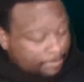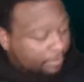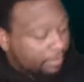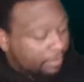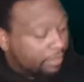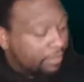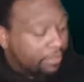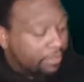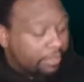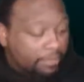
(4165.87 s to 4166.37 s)

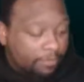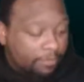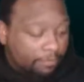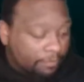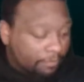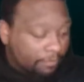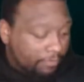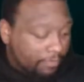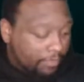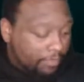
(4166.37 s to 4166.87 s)

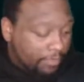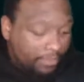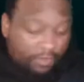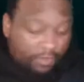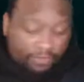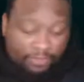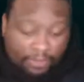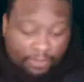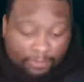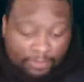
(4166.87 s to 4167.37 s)
Um,
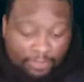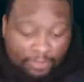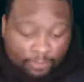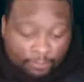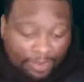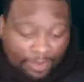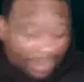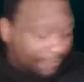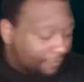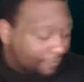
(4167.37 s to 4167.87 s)
some of the
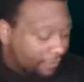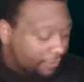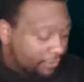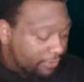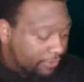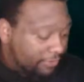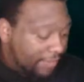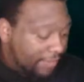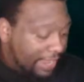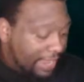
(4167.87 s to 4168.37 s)
rap
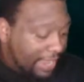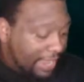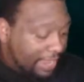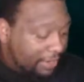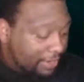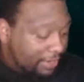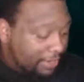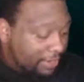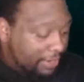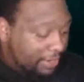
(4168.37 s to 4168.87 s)
features I had
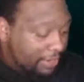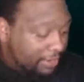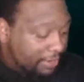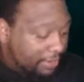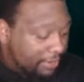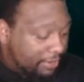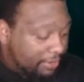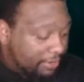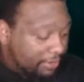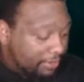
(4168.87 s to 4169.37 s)
on
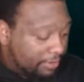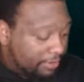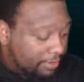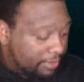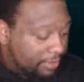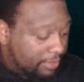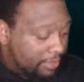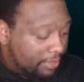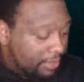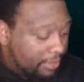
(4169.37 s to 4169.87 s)
here.
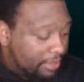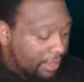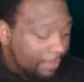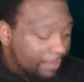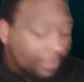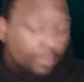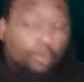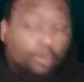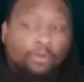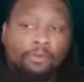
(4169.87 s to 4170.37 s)
I
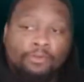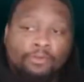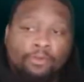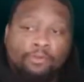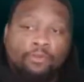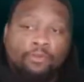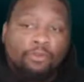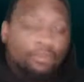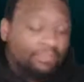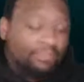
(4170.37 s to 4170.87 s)
mean, oh, of
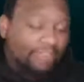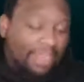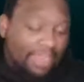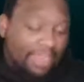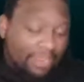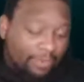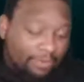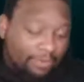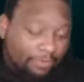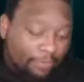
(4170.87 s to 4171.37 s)
course, I
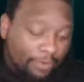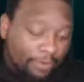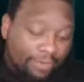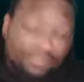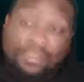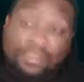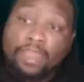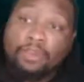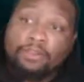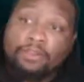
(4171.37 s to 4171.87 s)
had the
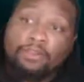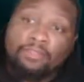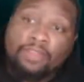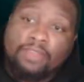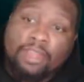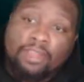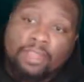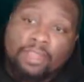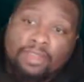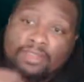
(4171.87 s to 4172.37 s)
voice actors.
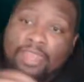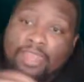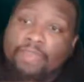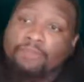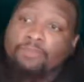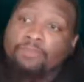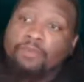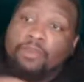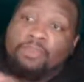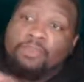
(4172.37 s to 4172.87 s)
I like to
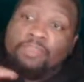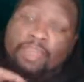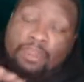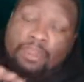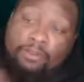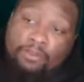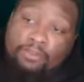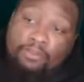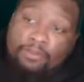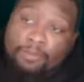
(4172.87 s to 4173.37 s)
have voice
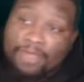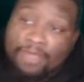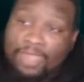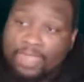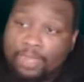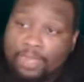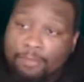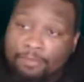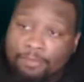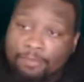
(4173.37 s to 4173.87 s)
actors in my
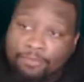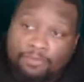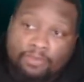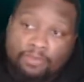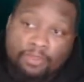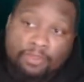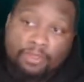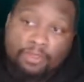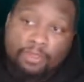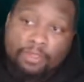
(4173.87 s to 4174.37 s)
albums
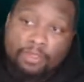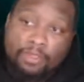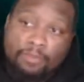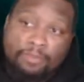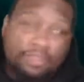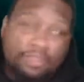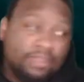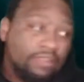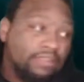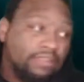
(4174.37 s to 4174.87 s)

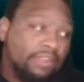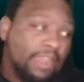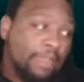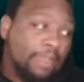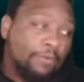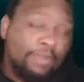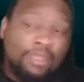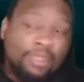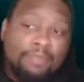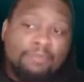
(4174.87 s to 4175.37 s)
because that
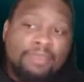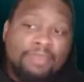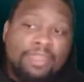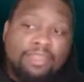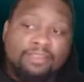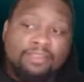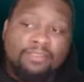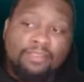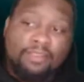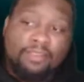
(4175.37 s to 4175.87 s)
way it
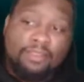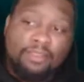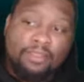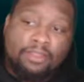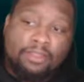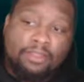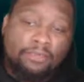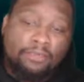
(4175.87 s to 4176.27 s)
makes uh,